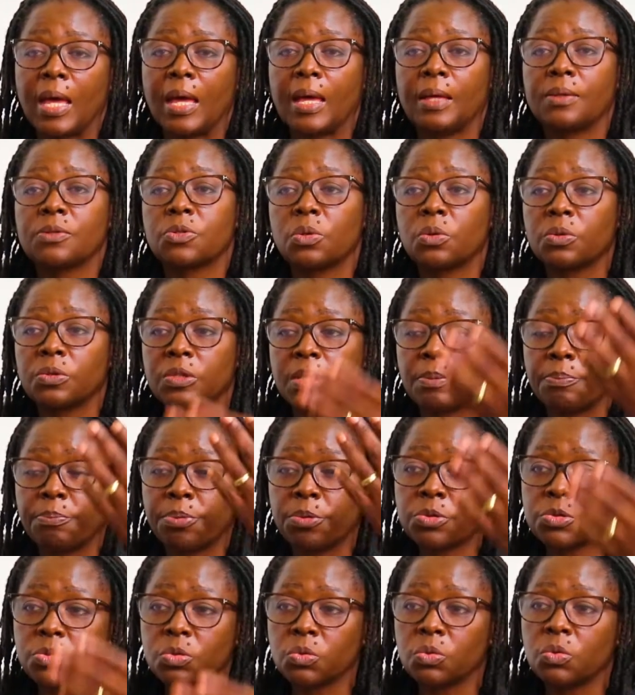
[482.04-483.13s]
So the
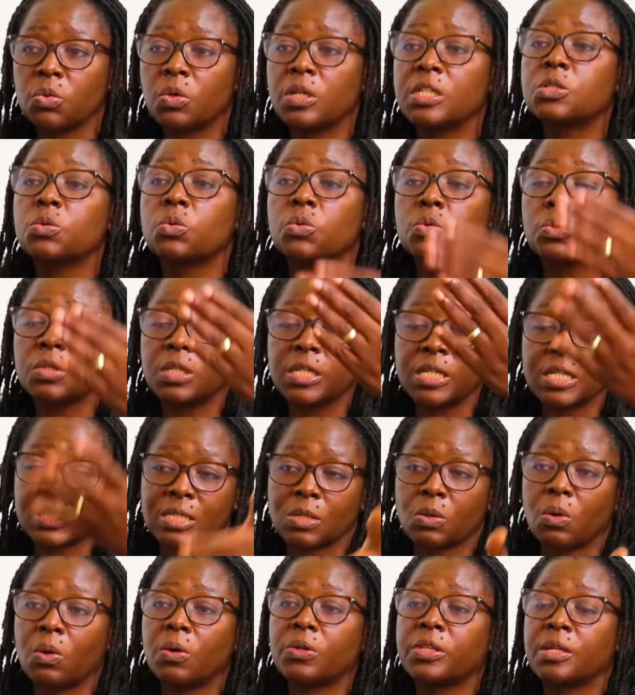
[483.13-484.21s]
books, it will list
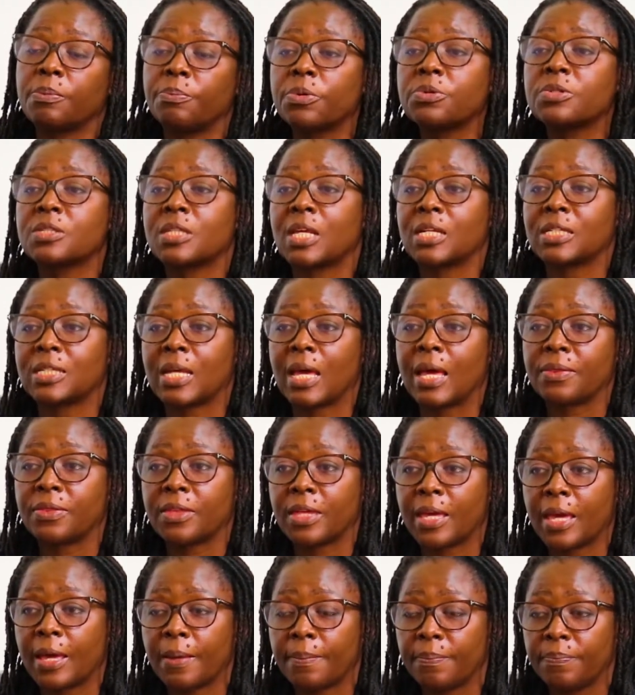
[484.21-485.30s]
all the books that are
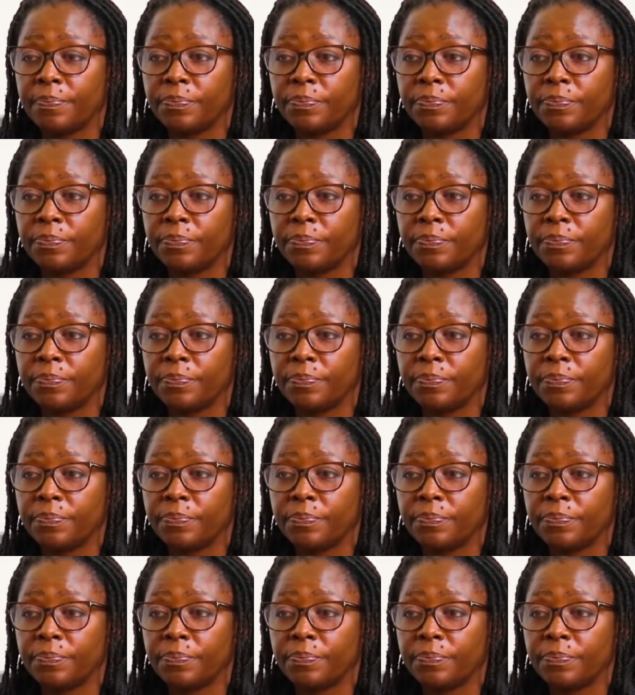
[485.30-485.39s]
there.